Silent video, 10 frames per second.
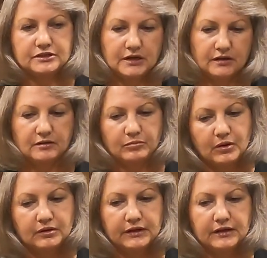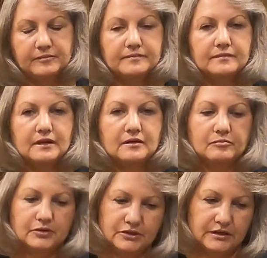tugging, pulling,
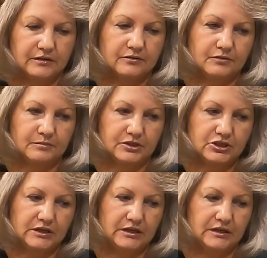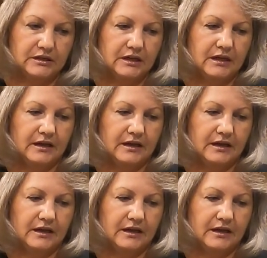pushing it through the machine,